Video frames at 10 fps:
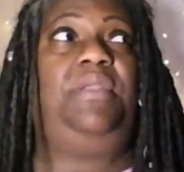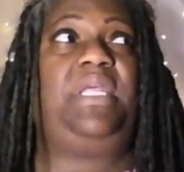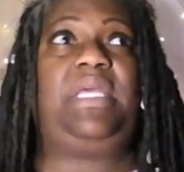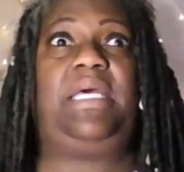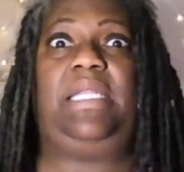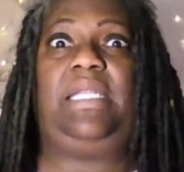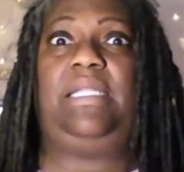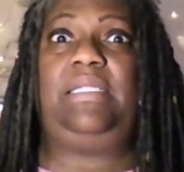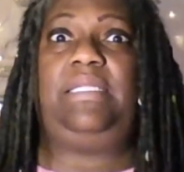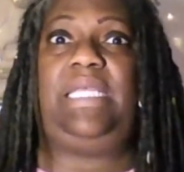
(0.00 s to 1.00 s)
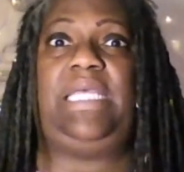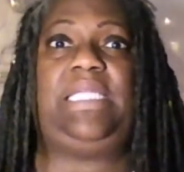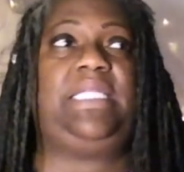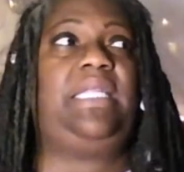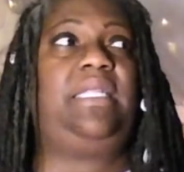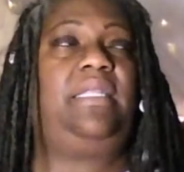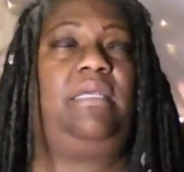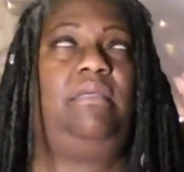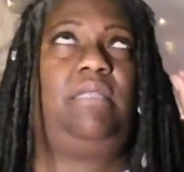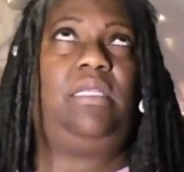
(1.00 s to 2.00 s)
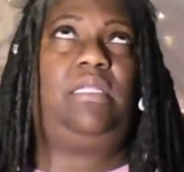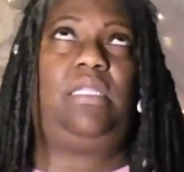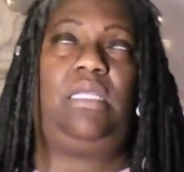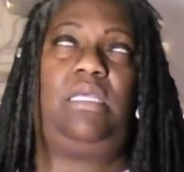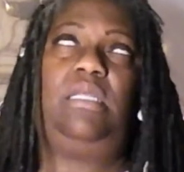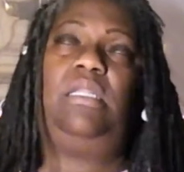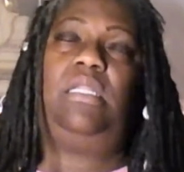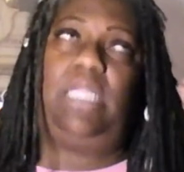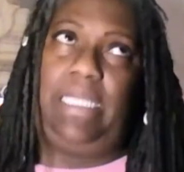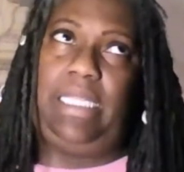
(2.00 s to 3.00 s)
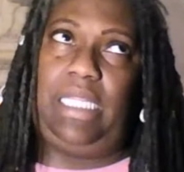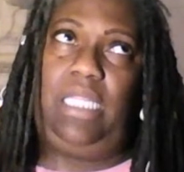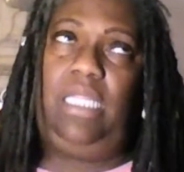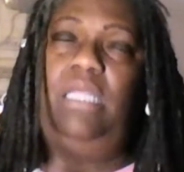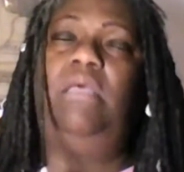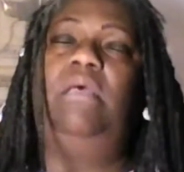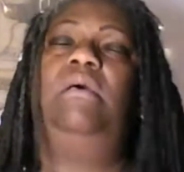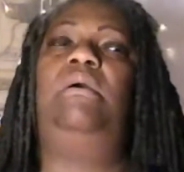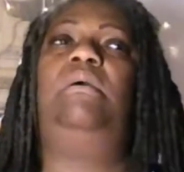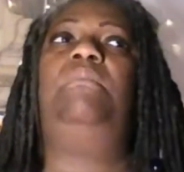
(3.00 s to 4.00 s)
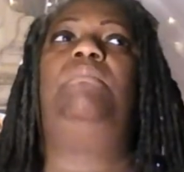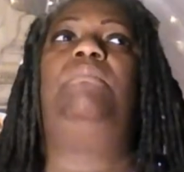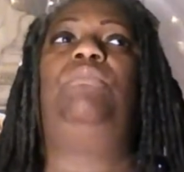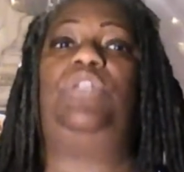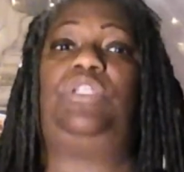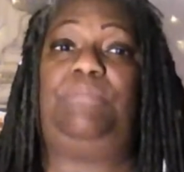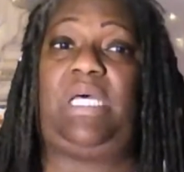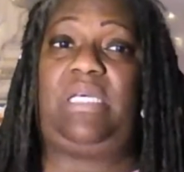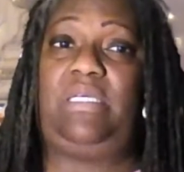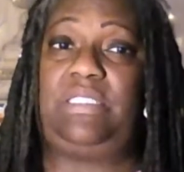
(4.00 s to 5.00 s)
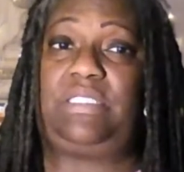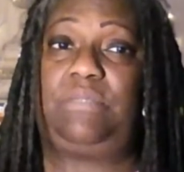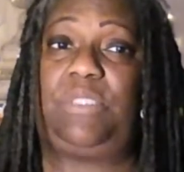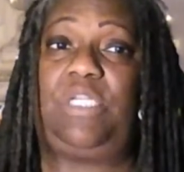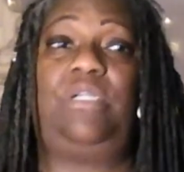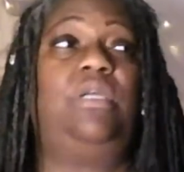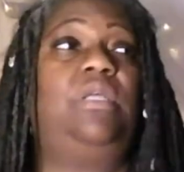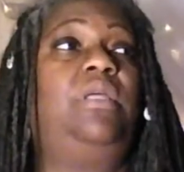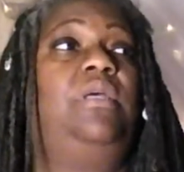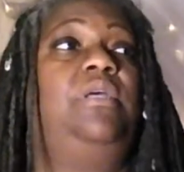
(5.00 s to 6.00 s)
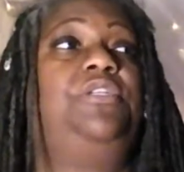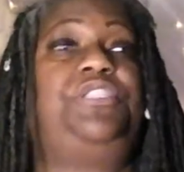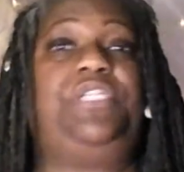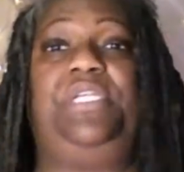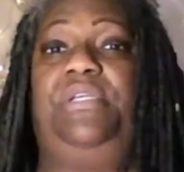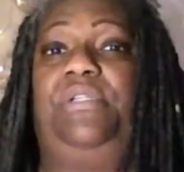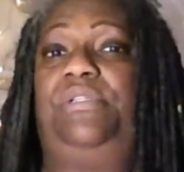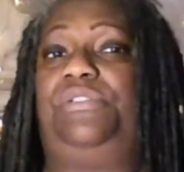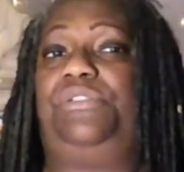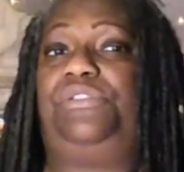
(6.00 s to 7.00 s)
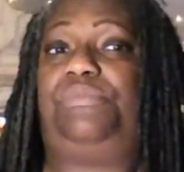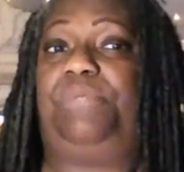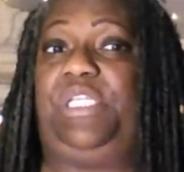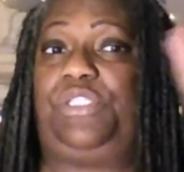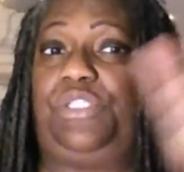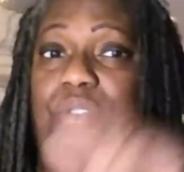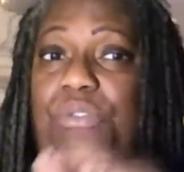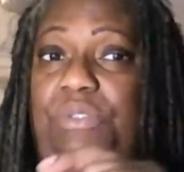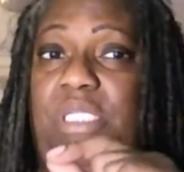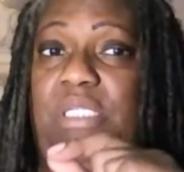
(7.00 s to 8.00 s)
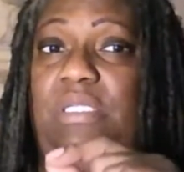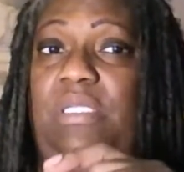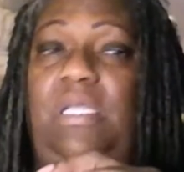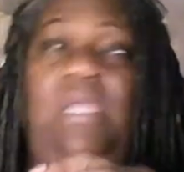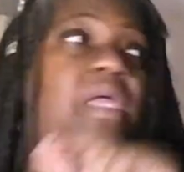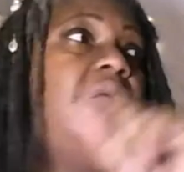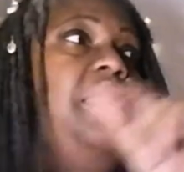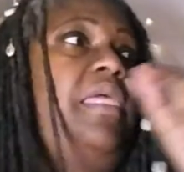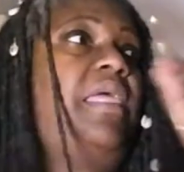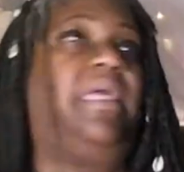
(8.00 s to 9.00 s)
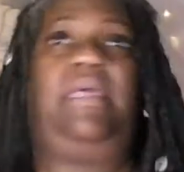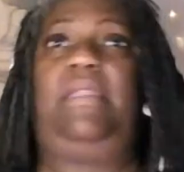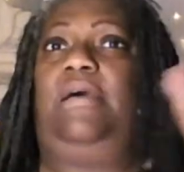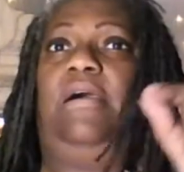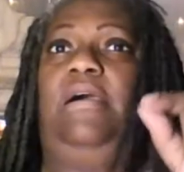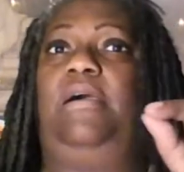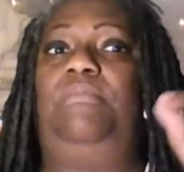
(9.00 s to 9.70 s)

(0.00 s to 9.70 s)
Indian Indian lady was my customer. She introduced me to it, and